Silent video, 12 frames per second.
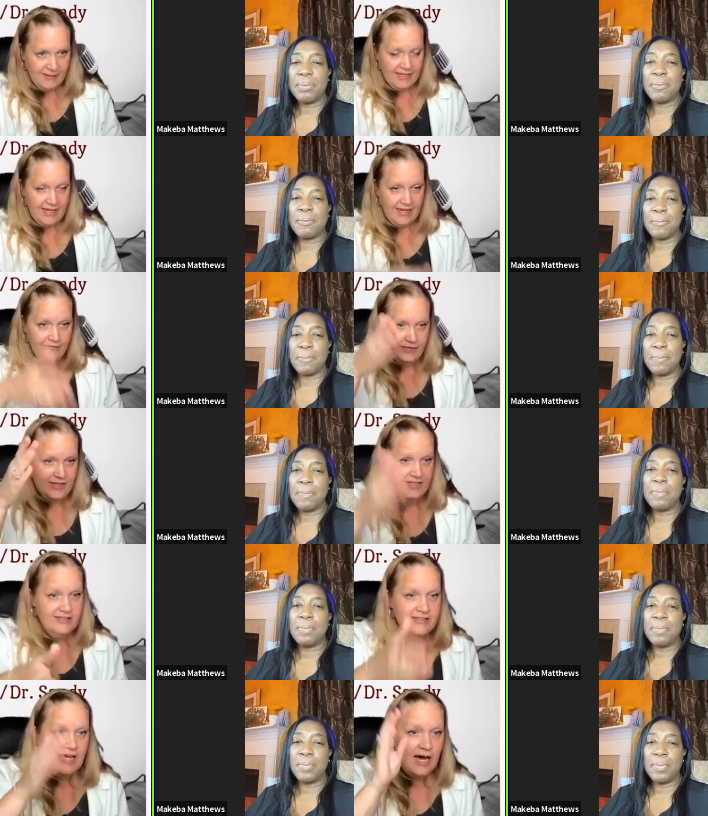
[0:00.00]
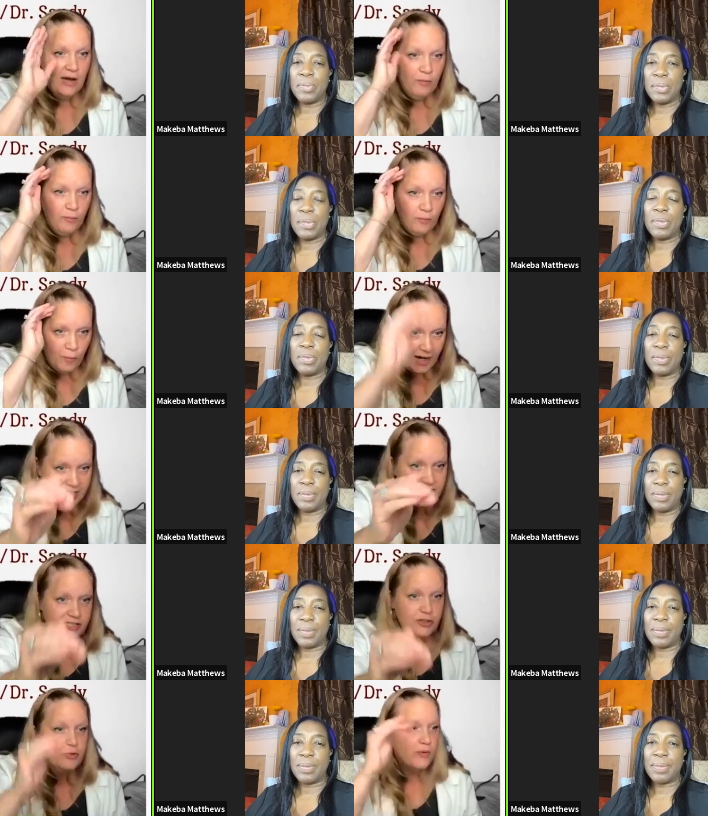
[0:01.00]
Speaker 1: of my life this is i want
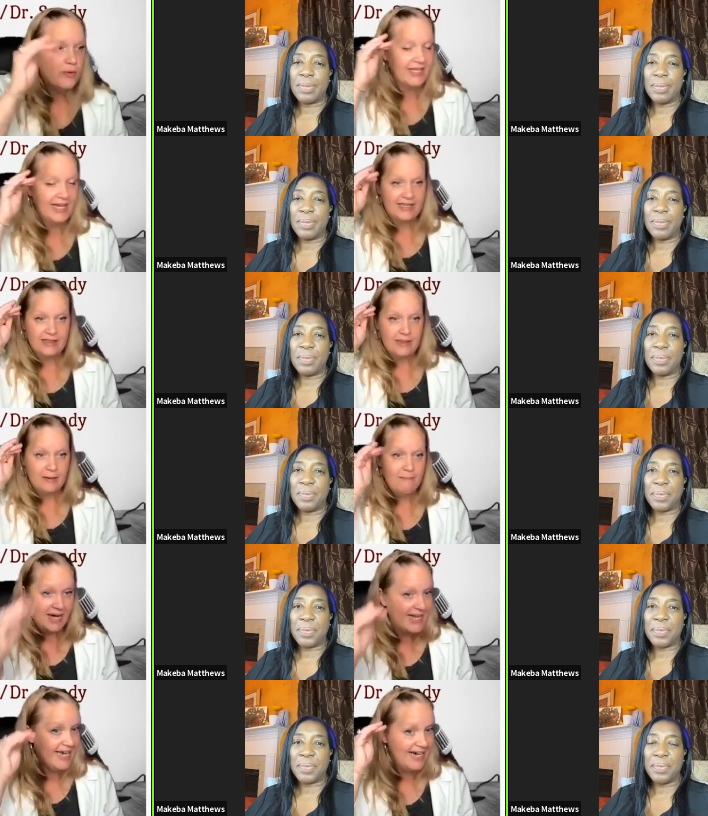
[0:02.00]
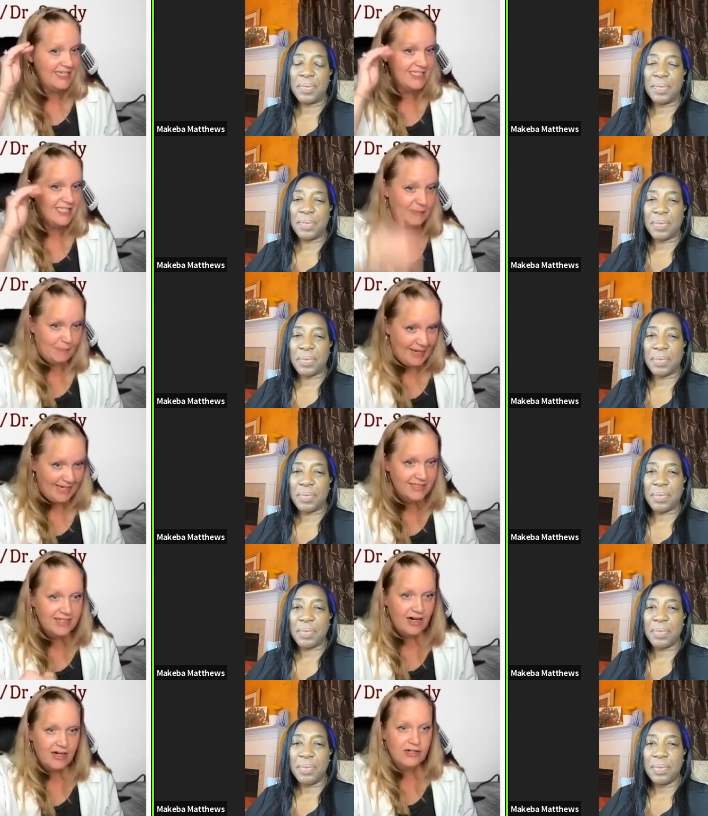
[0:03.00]
to like the money i
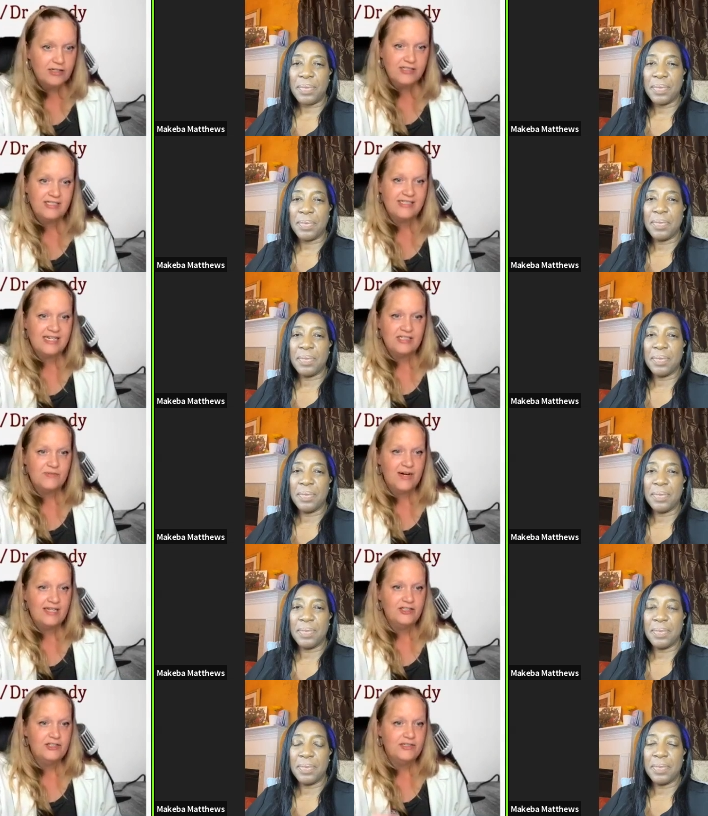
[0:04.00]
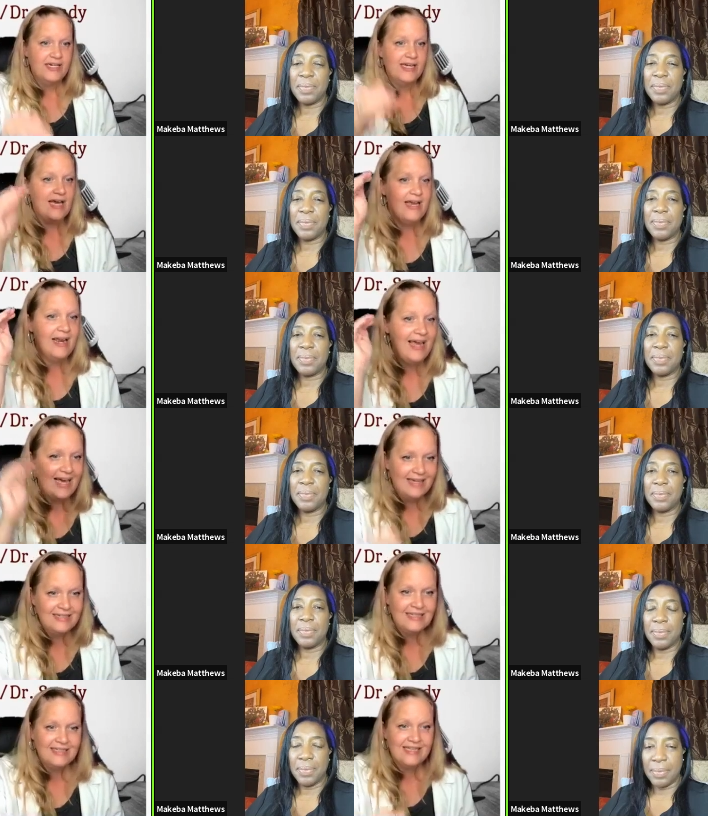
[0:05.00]
spend on nurses against violence unite and
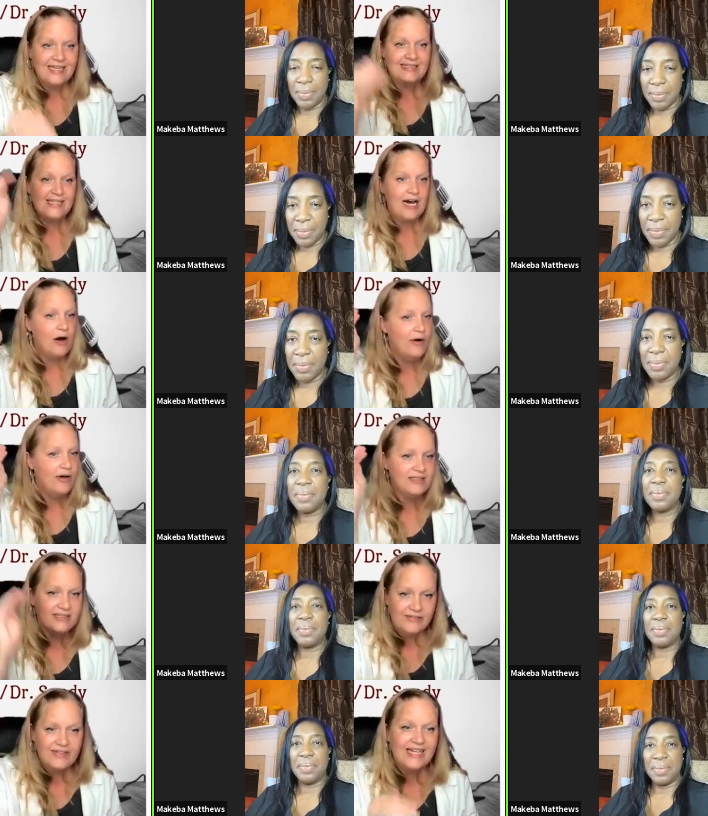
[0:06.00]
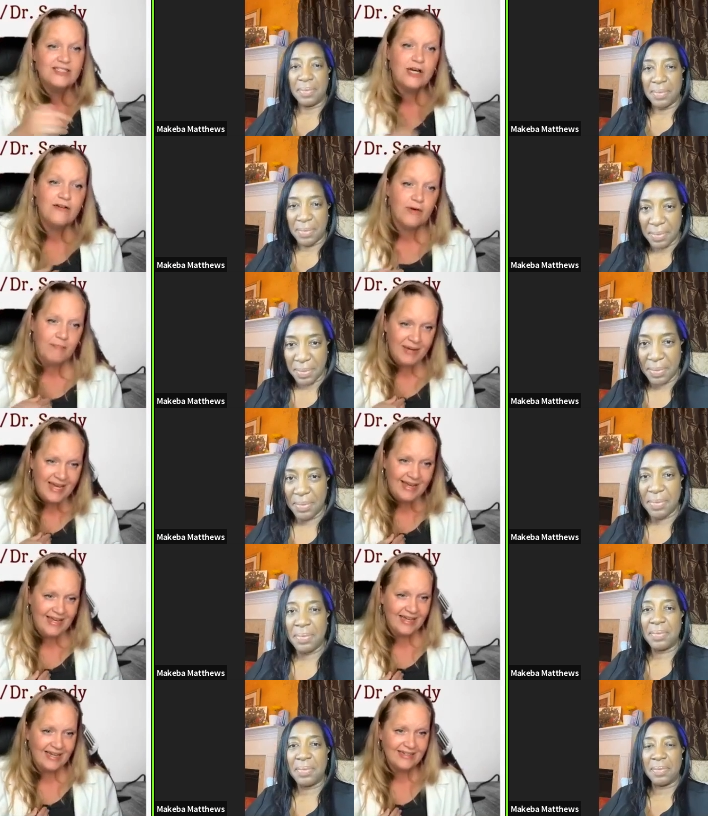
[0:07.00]
handing things out and so that's all for
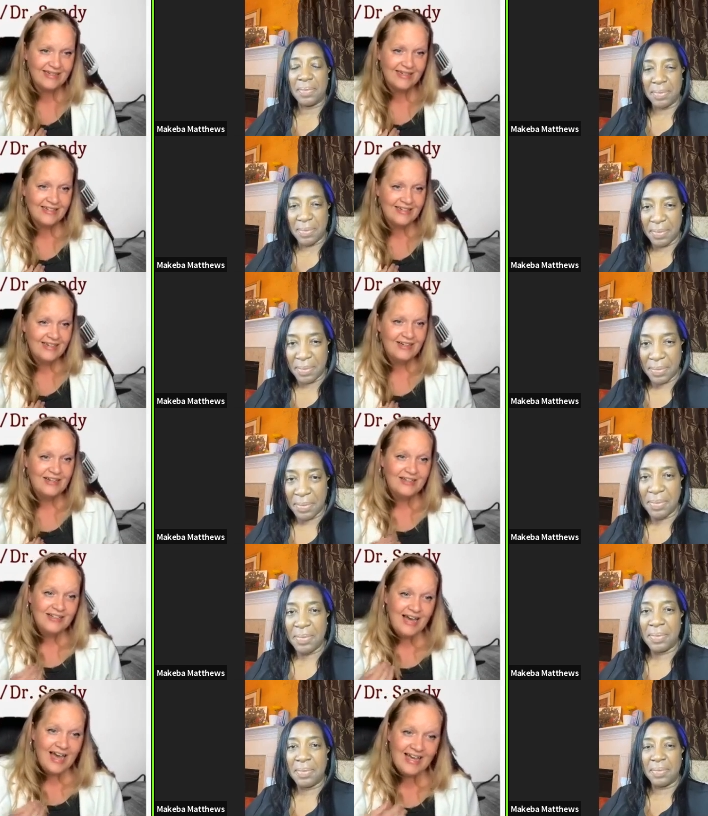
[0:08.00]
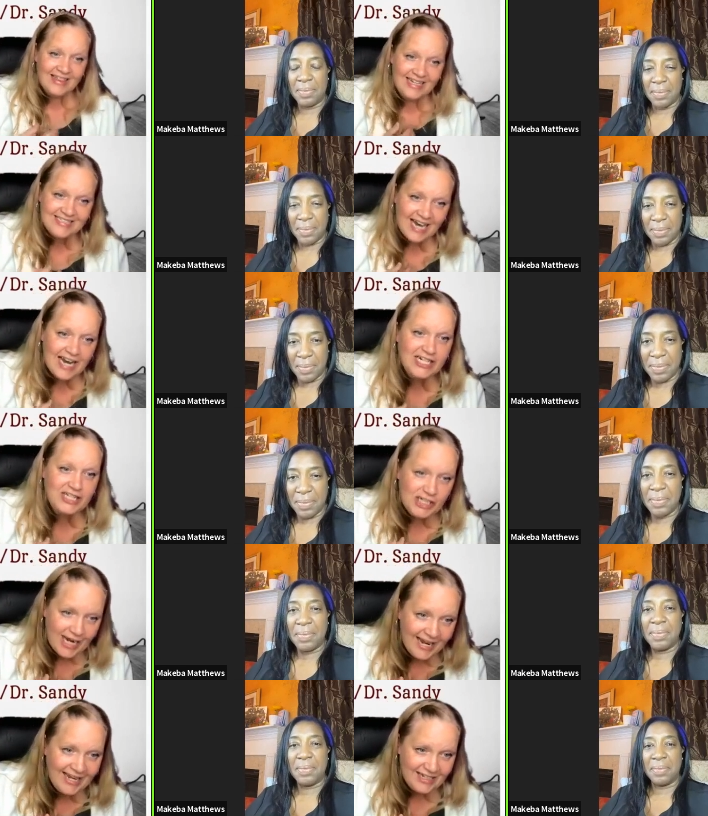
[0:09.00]
me and that's got to
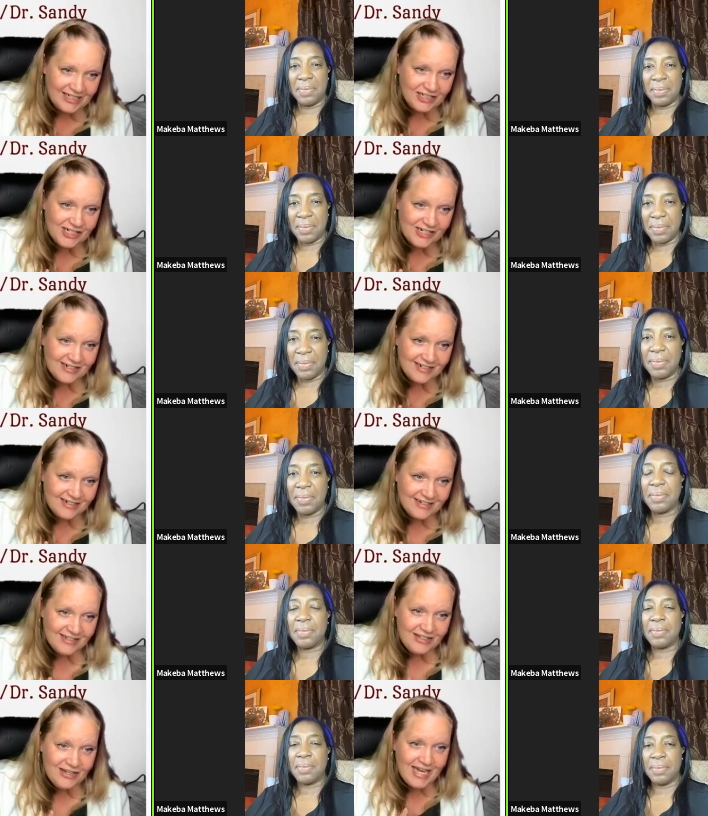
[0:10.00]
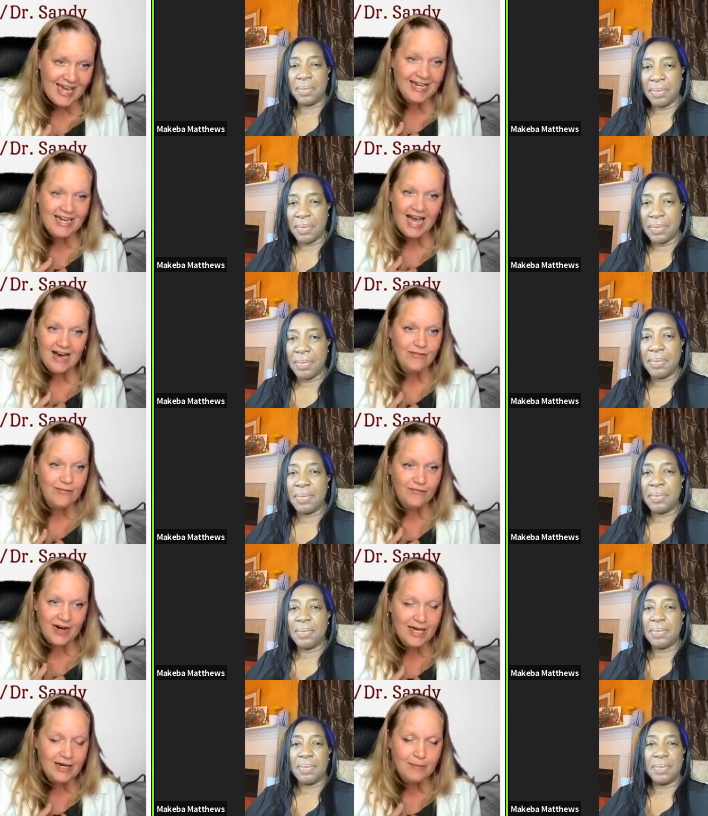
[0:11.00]
change you can't have a
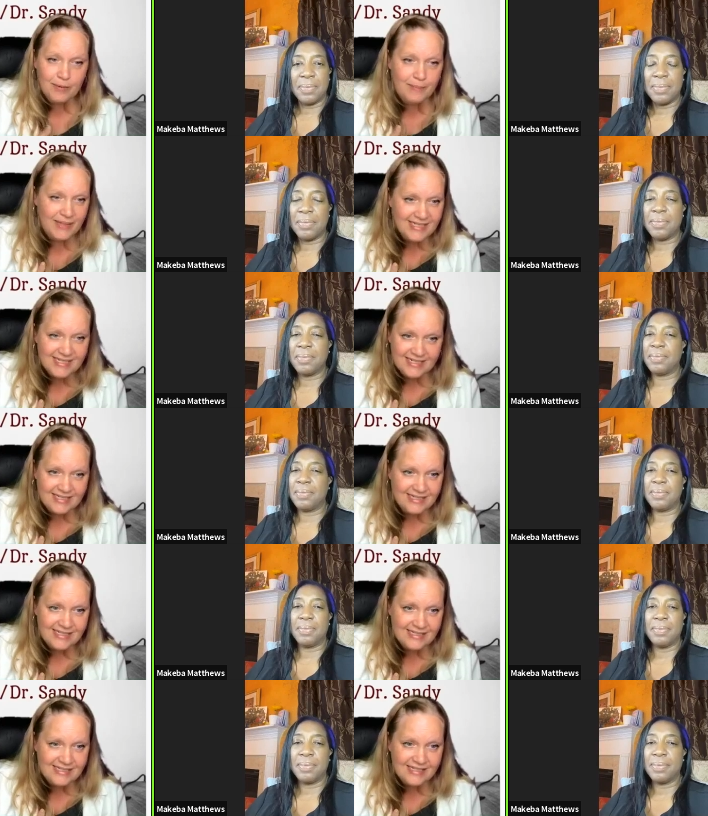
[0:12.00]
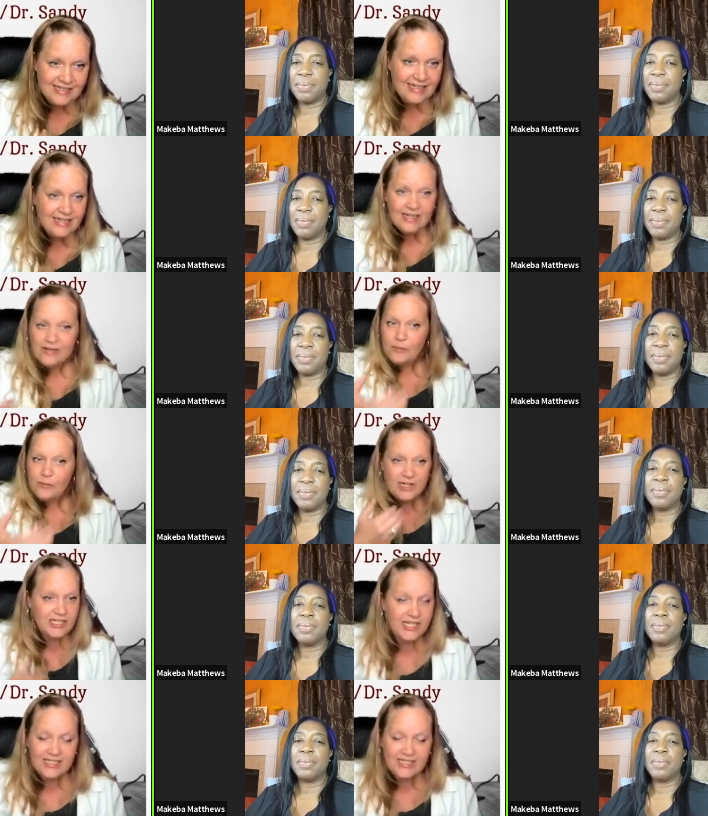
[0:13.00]
viable business which